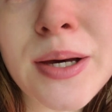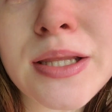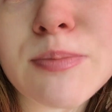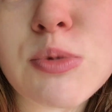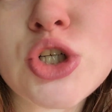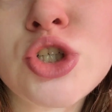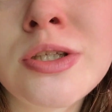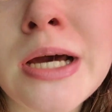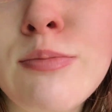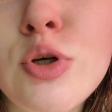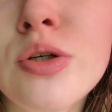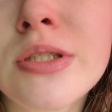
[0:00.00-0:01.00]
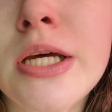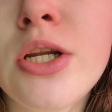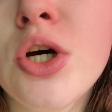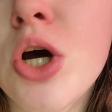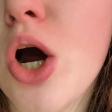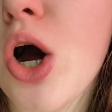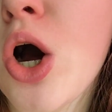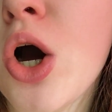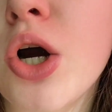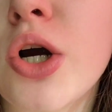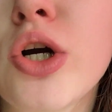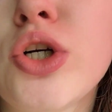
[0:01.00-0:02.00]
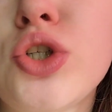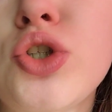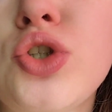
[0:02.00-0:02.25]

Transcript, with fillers: The brushes I'm using are